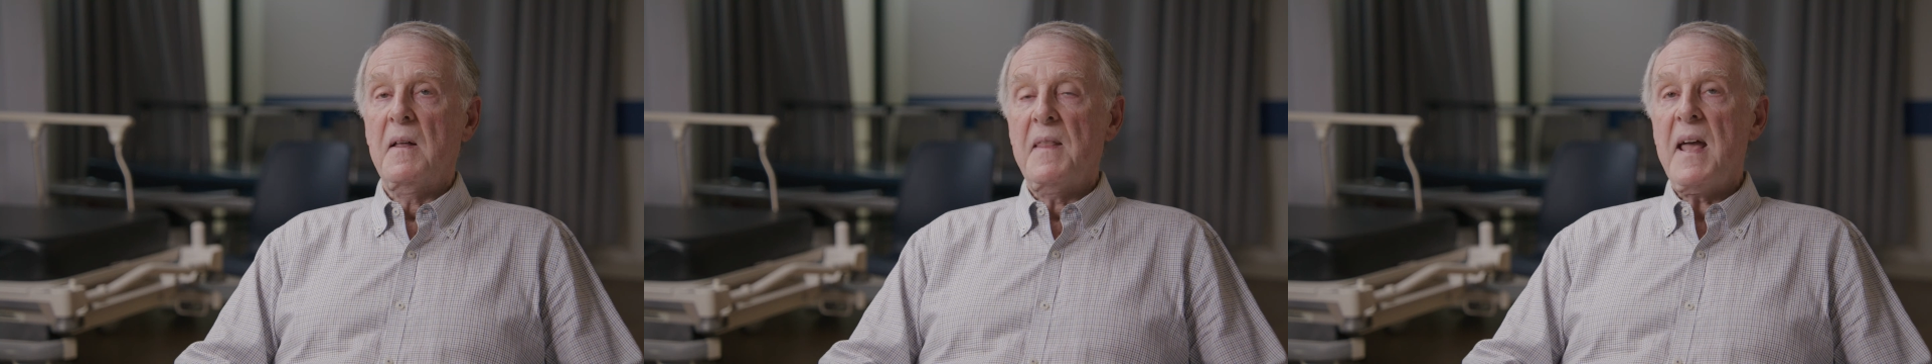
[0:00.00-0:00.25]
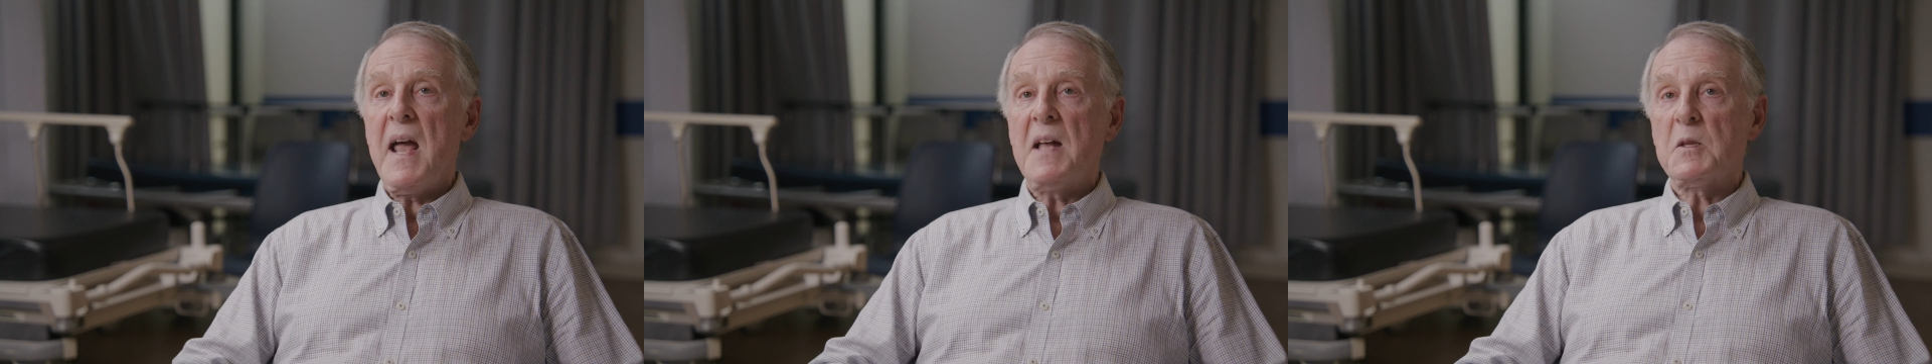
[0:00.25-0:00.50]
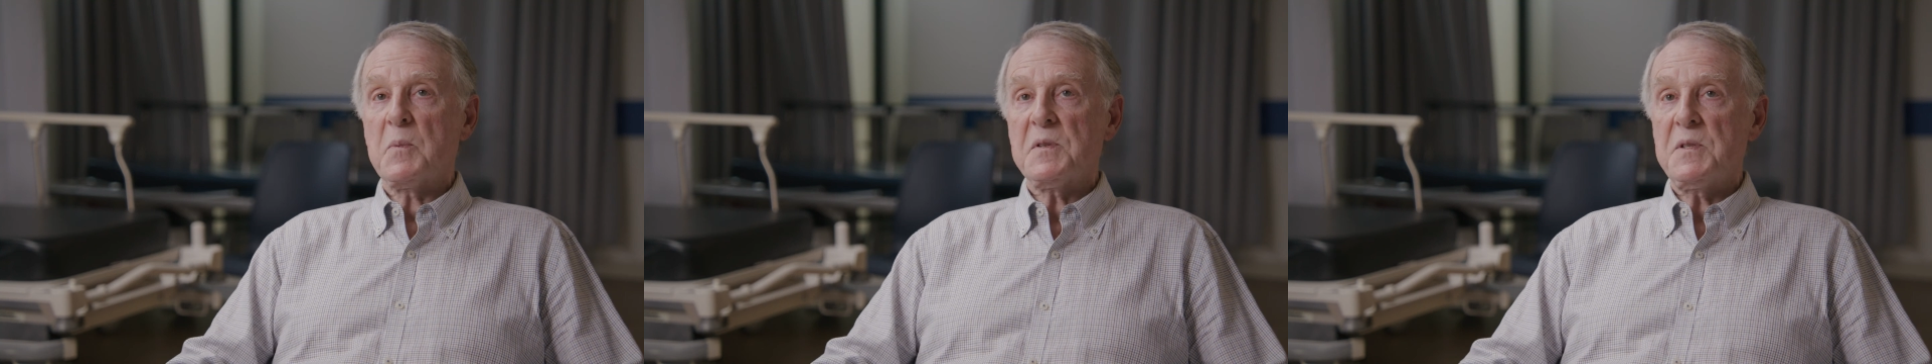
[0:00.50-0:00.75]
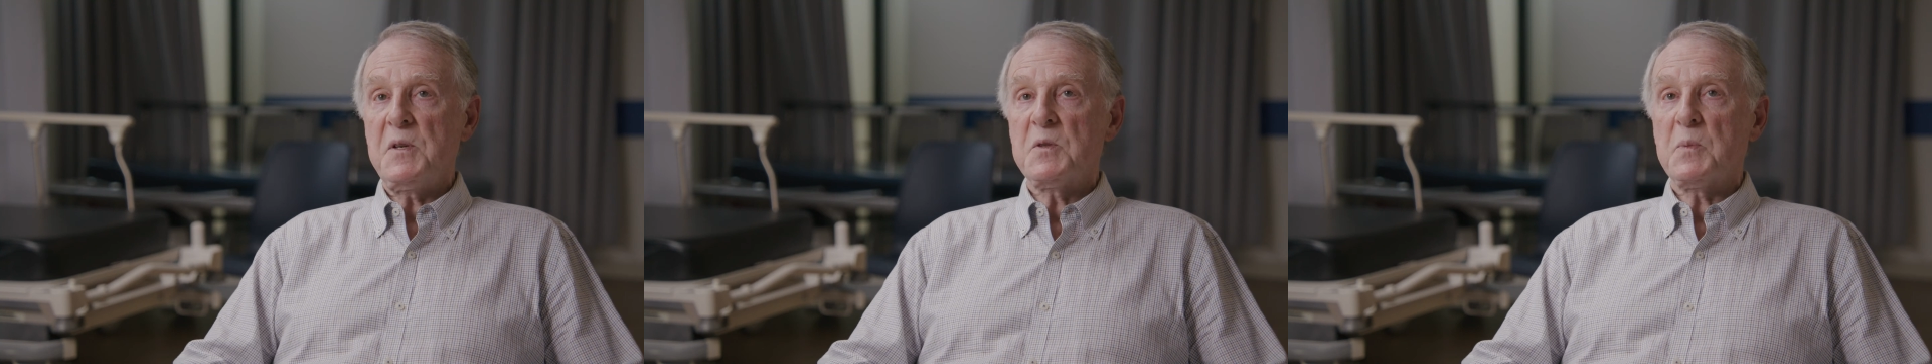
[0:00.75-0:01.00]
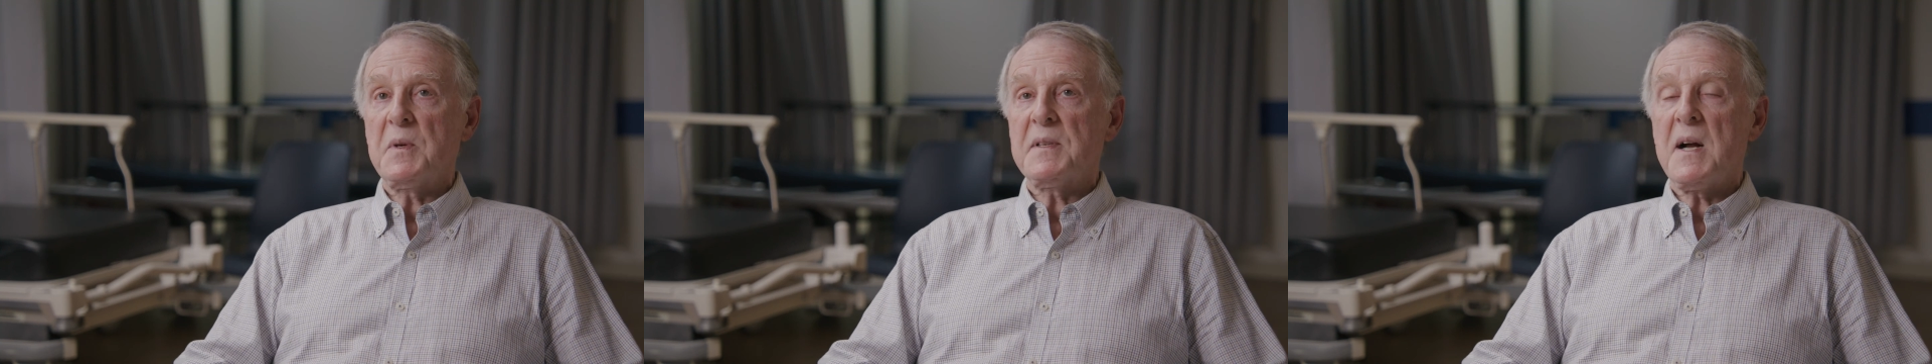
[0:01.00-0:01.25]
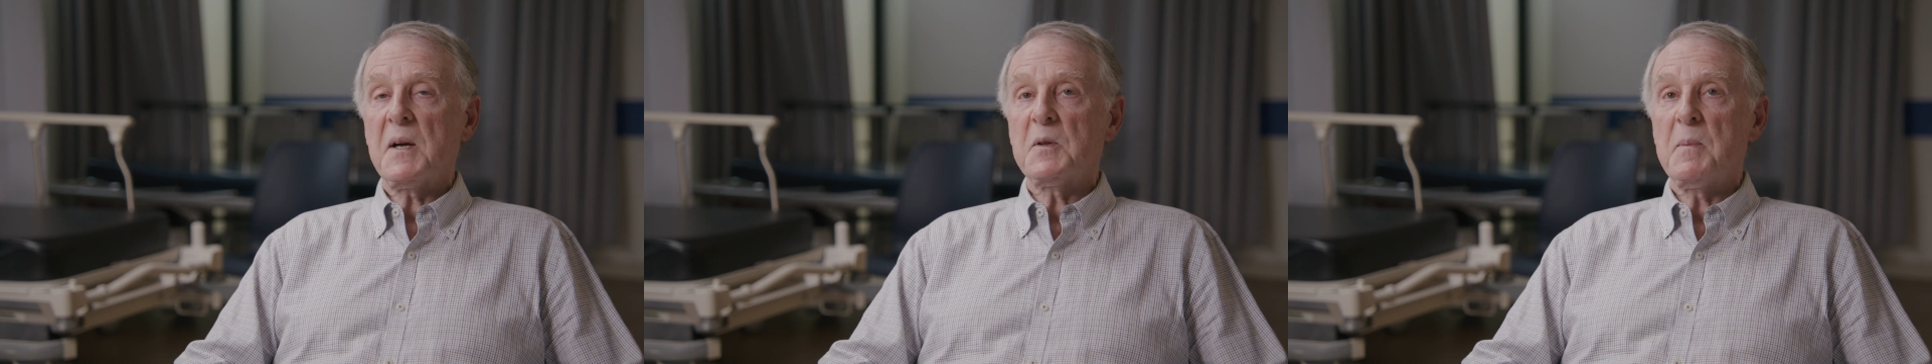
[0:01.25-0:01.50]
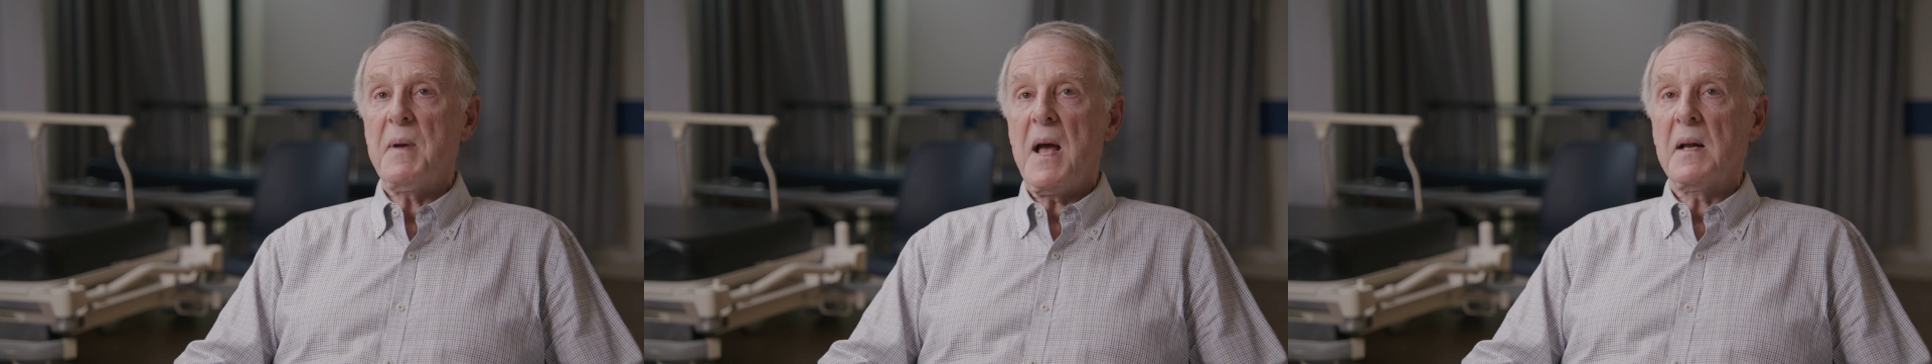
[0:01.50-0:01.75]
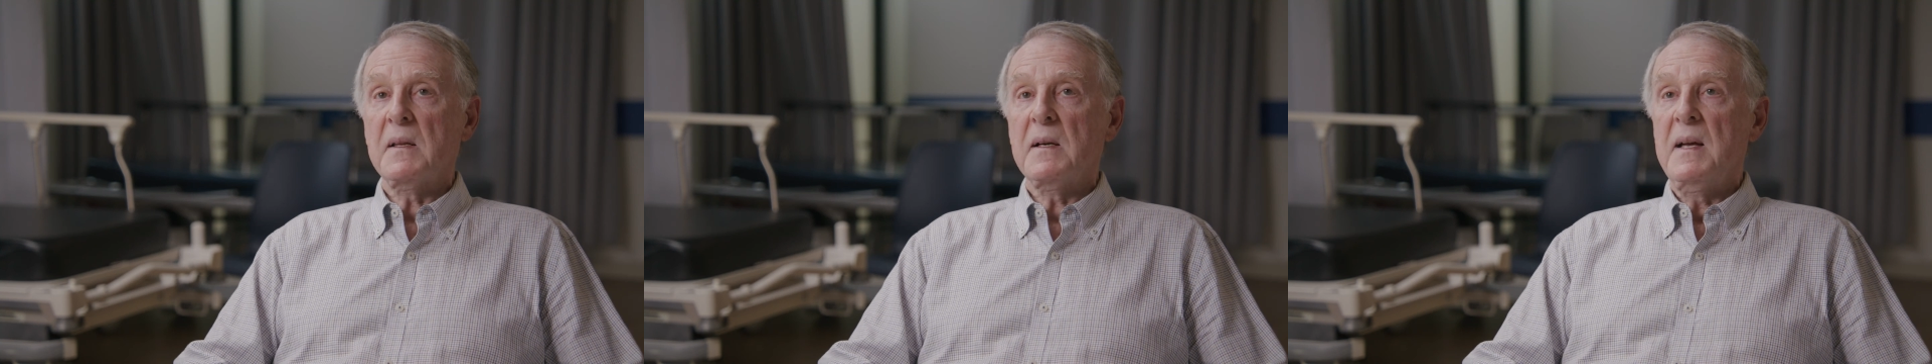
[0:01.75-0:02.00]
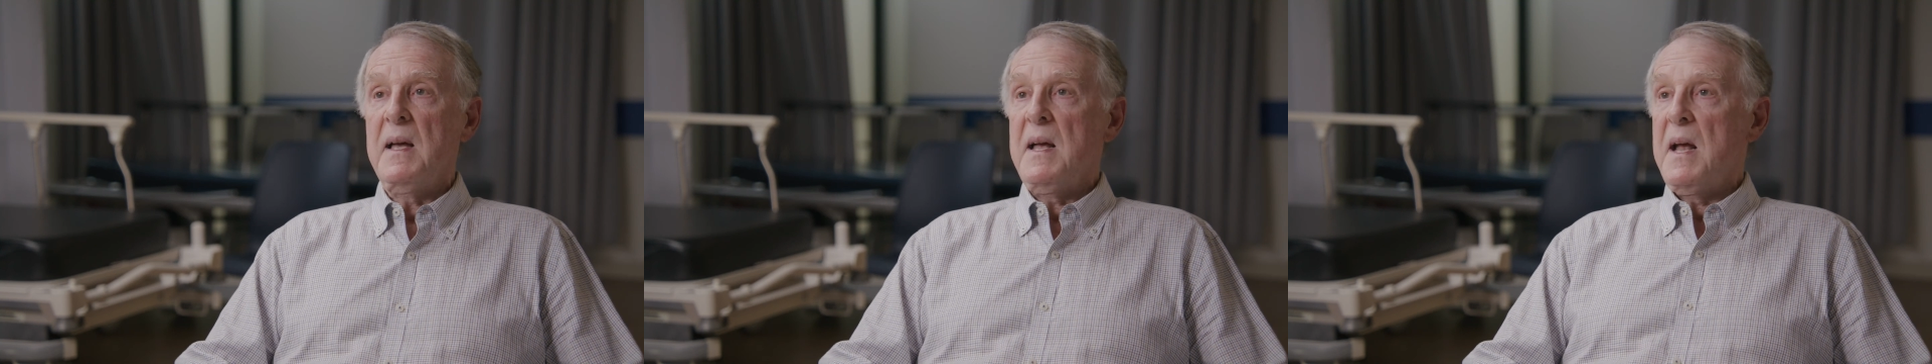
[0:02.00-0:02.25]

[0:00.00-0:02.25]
They had the procedure with Dr. Bagla,